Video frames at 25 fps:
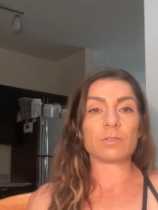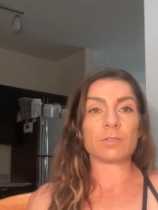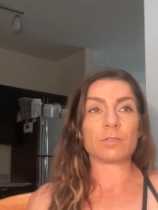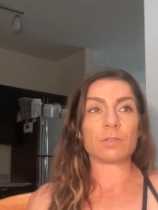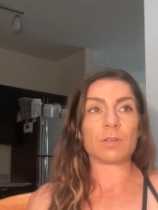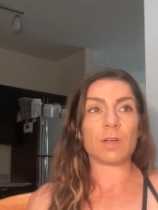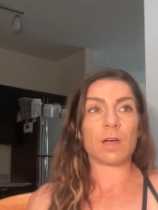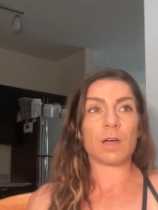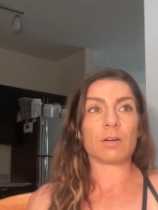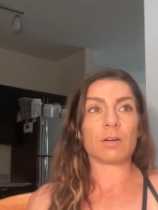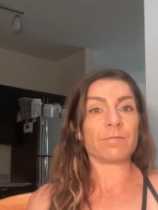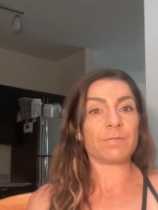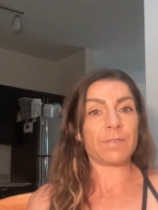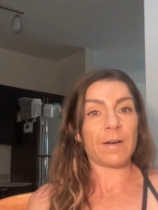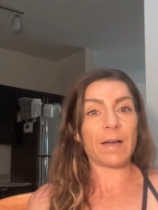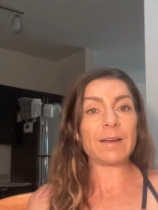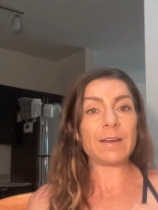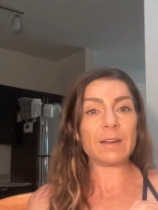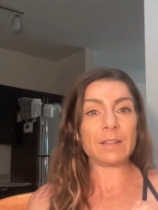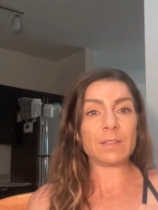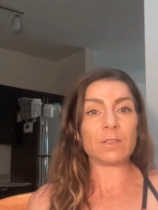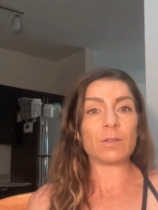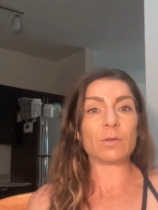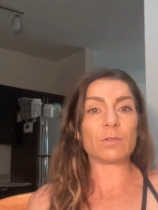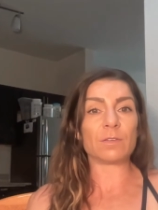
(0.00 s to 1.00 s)
uh,
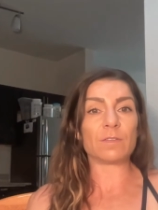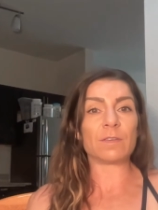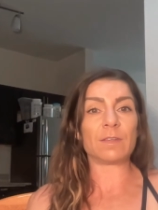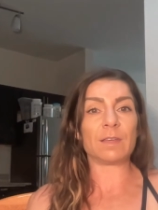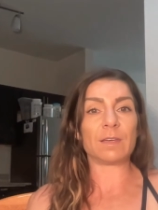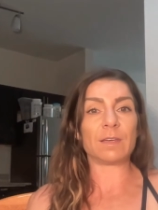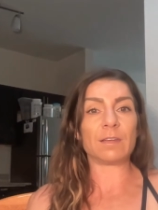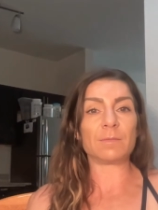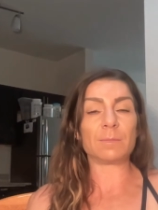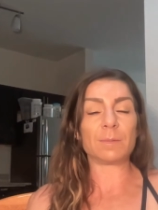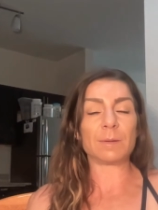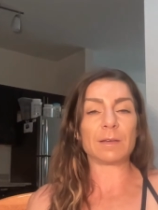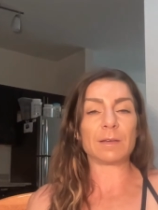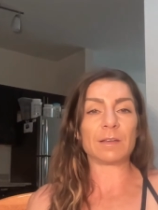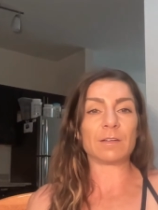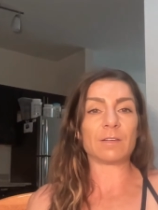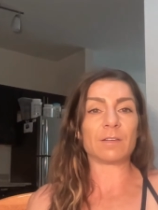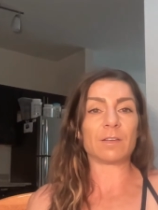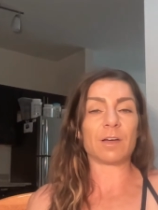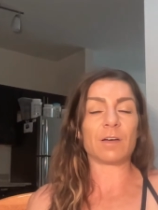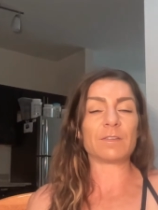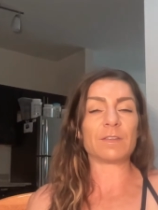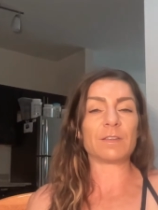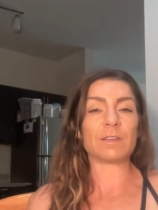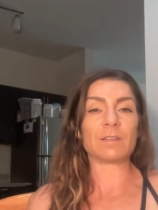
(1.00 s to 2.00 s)
finding those things, because
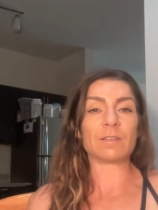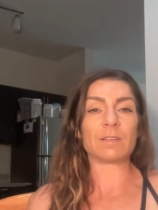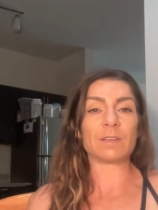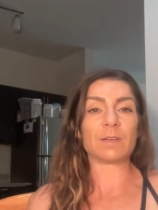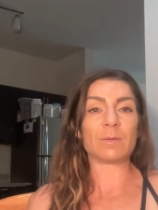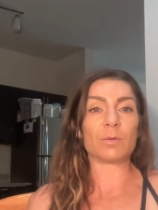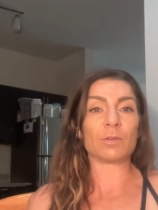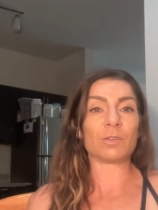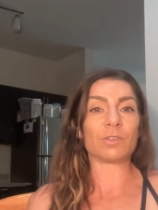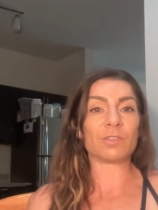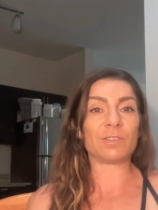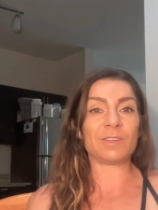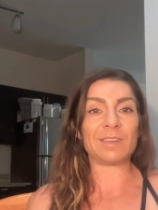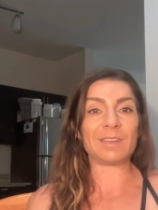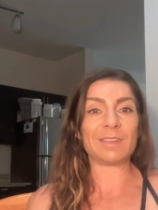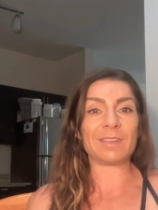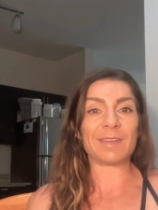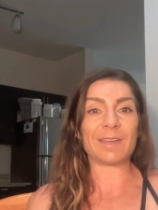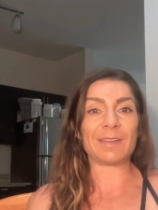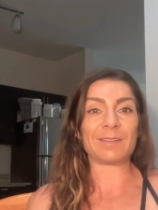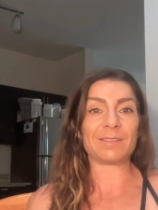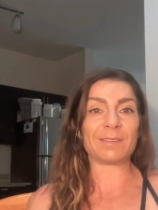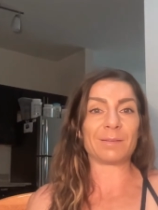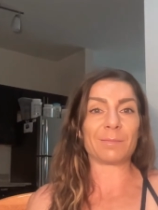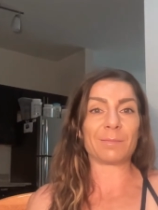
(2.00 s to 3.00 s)
obviously we'll see
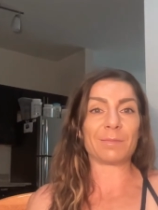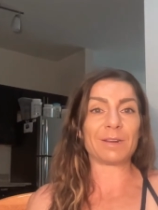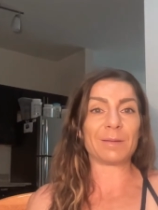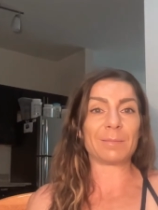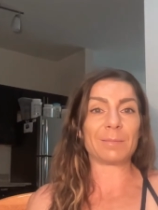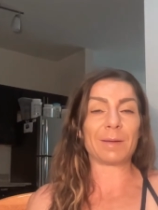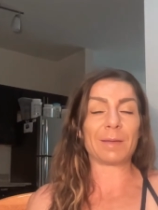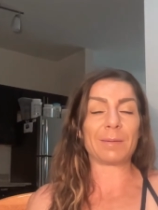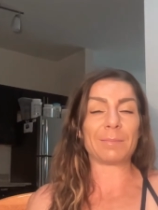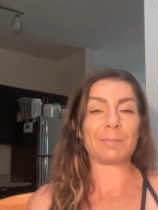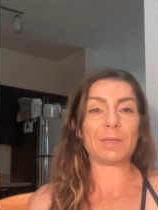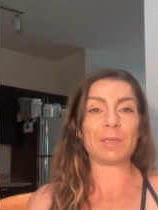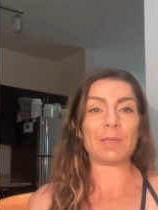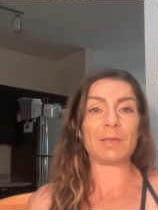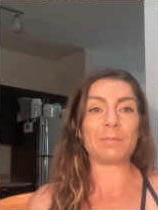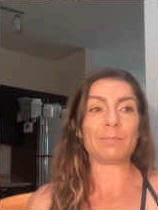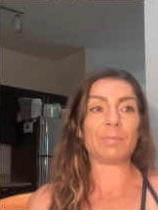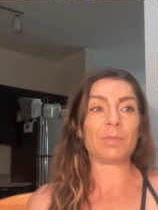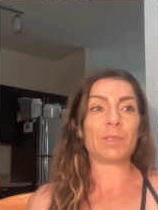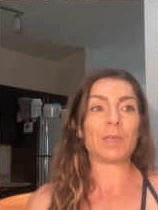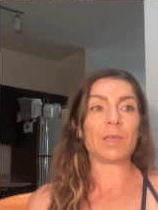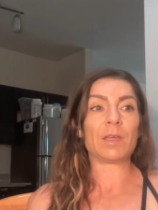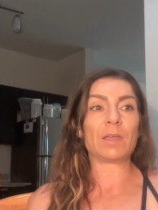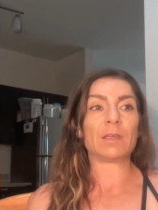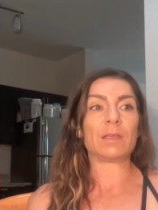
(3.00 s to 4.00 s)
that somebody might be
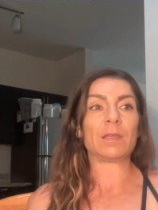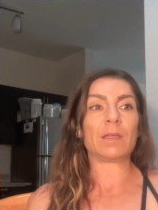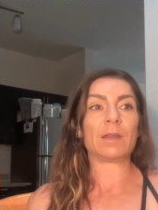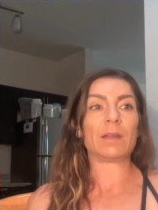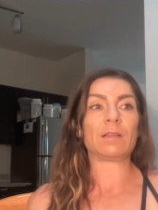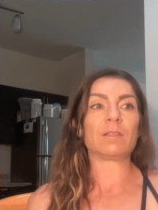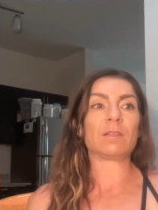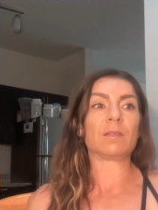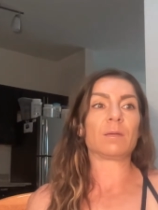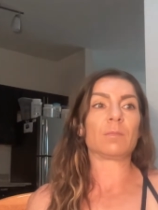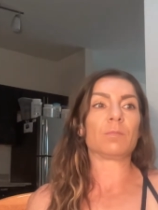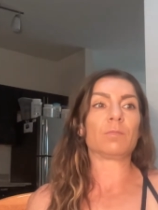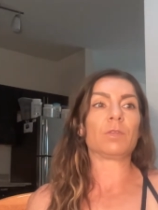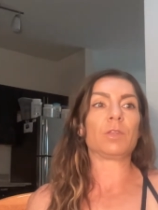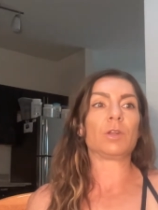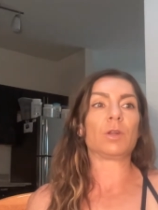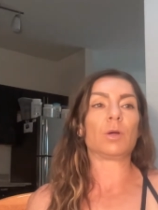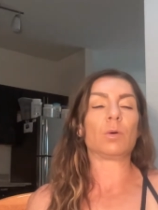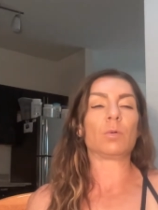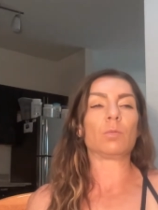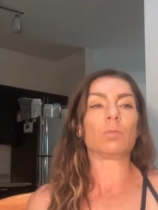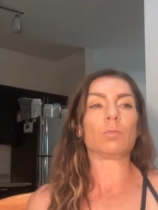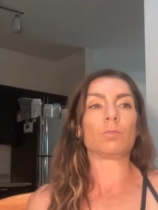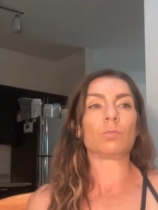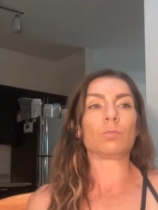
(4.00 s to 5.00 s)
getting some, you
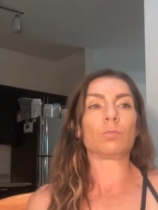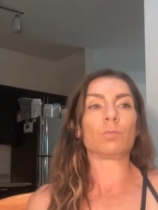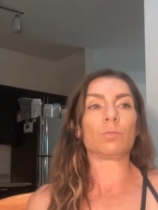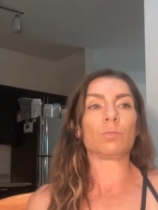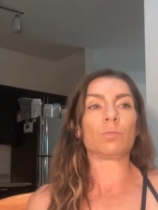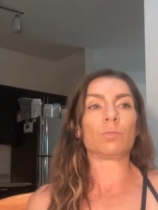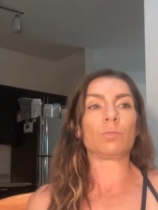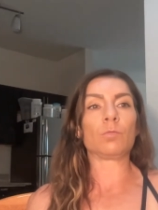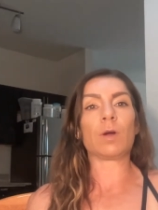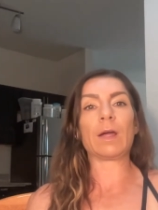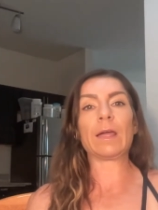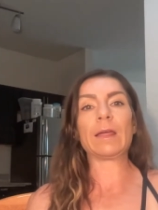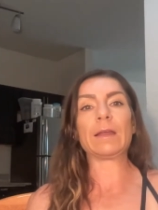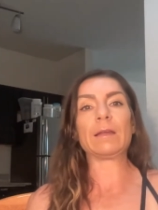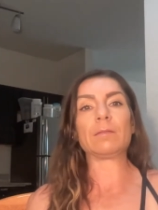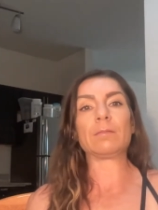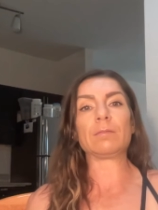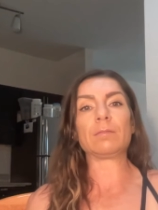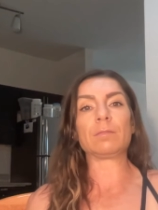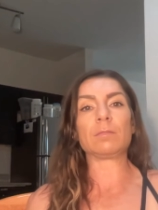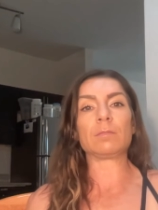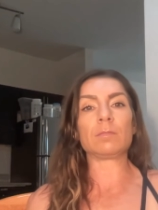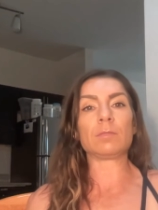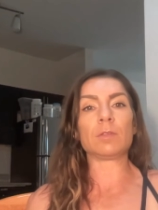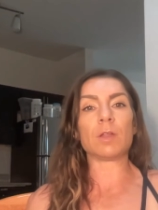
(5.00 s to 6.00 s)
know, right
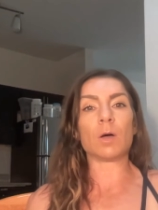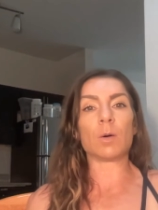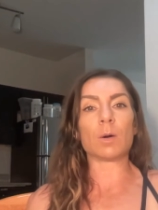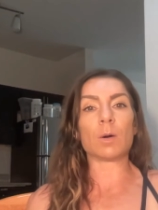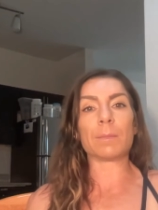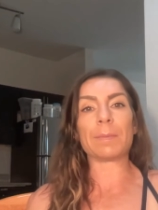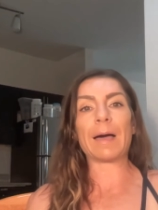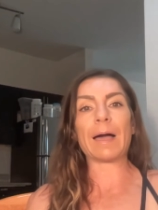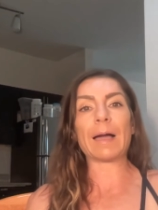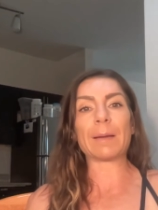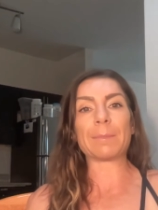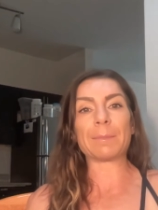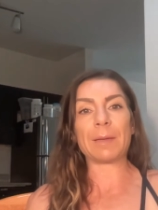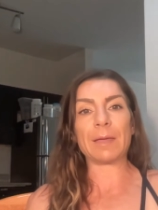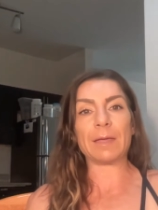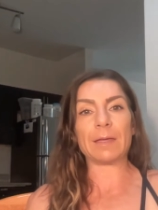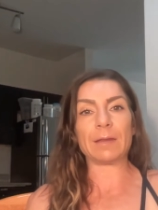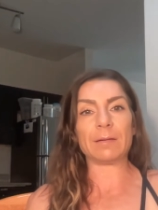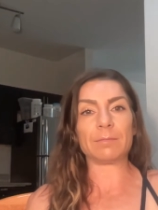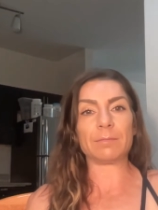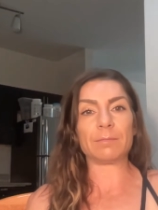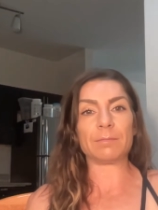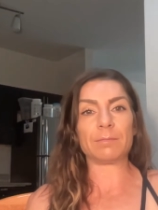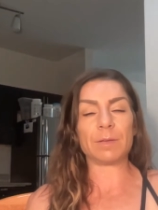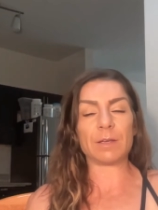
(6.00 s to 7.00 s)
lower back
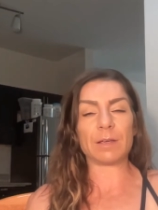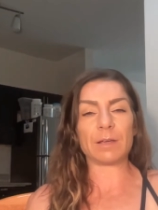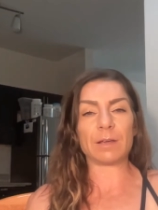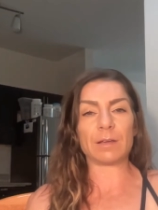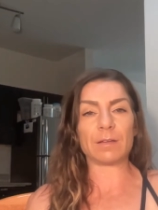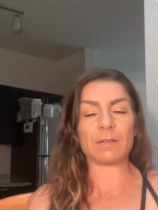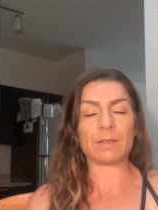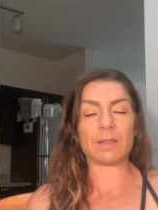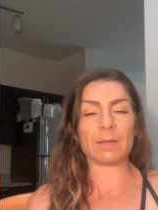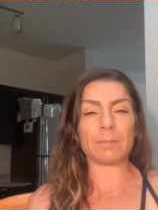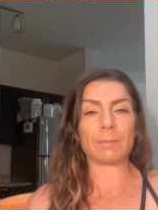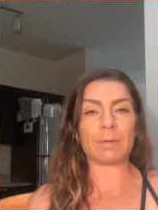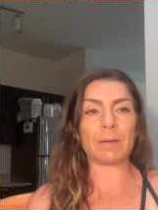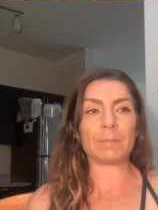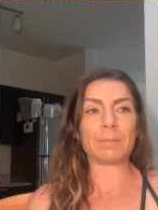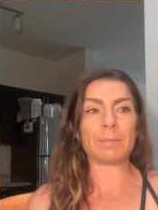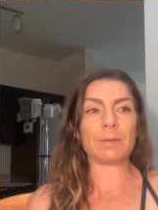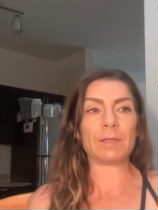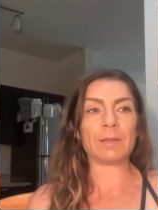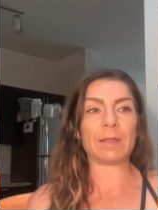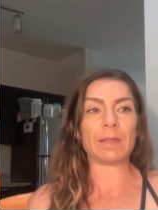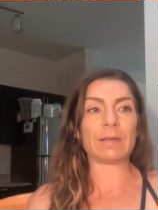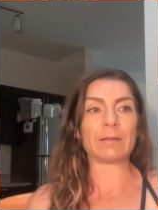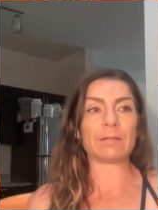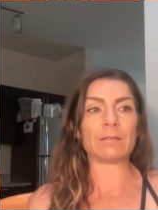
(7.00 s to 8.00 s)
pain because they might
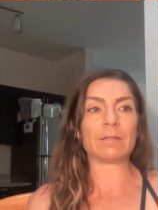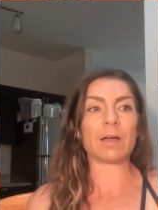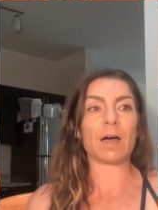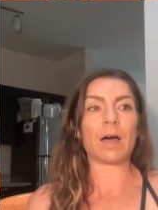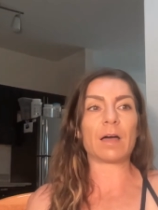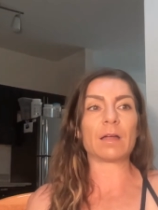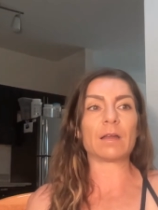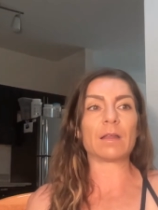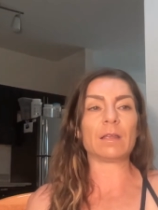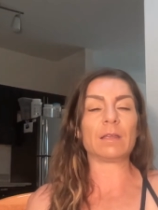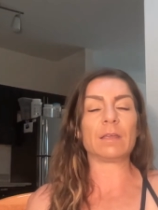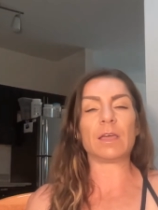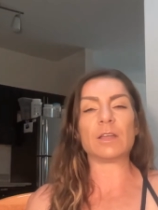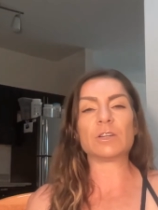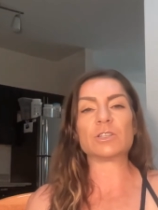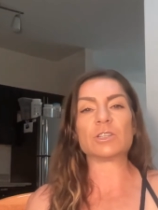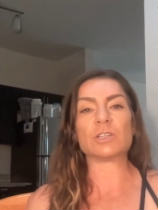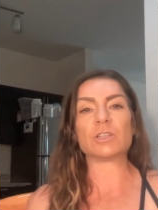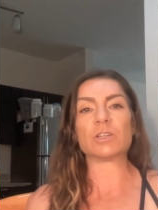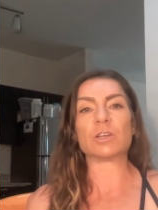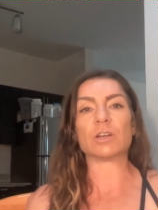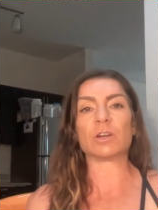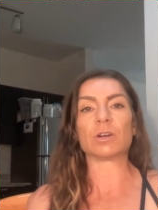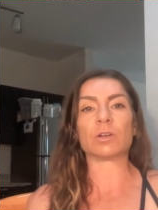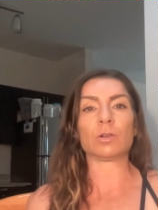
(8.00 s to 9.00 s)
be like not
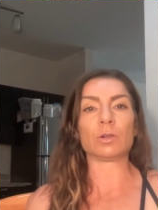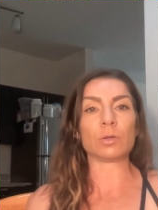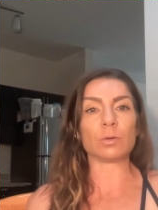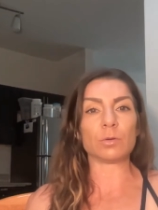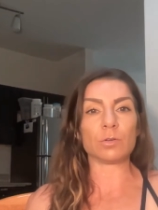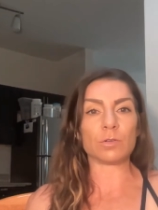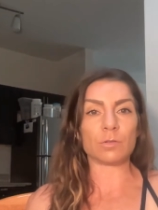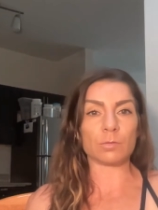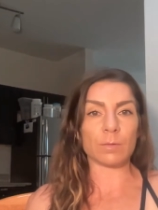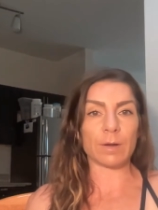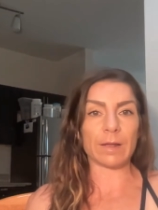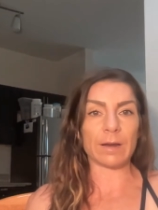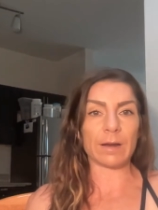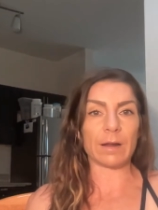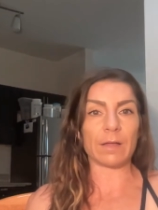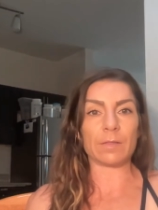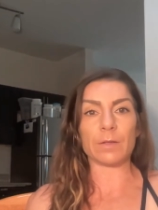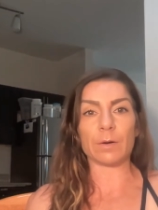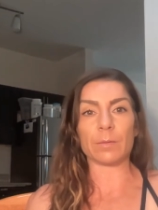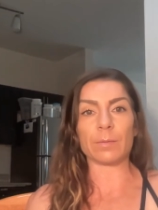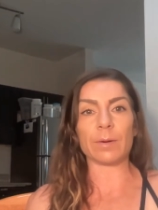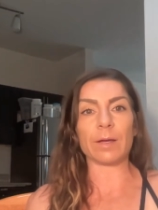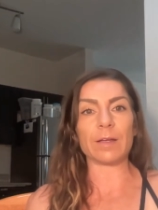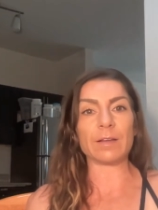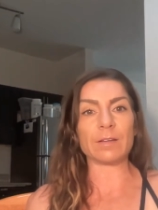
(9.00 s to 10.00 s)
engaging their glutes right on
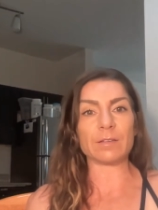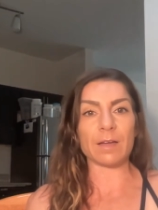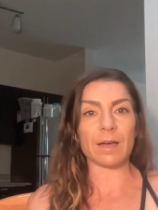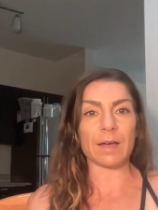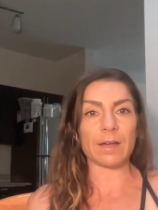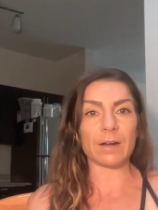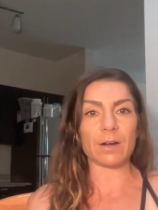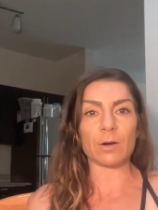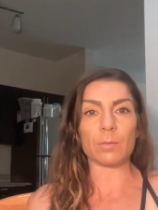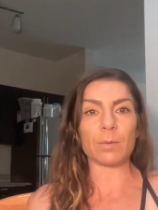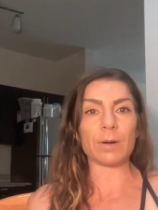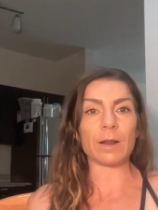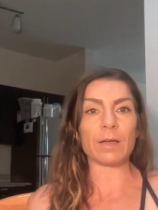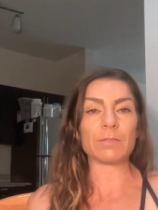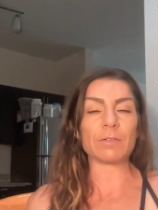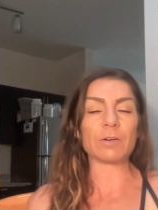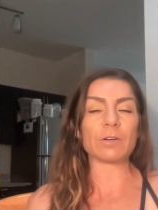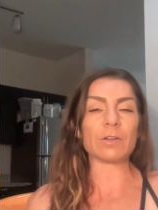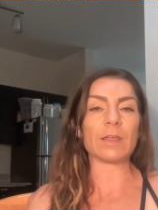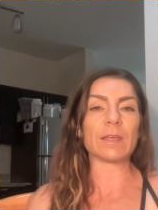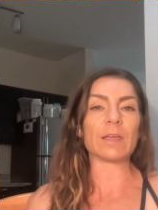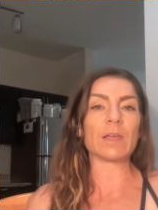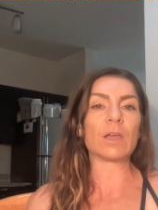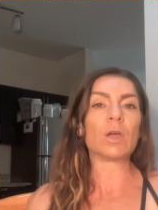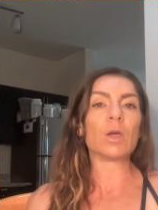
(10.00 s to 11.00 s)
their right side or whatever.
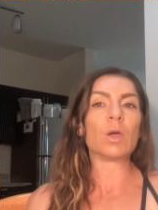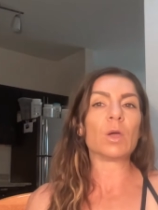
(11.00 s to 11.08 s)
Like,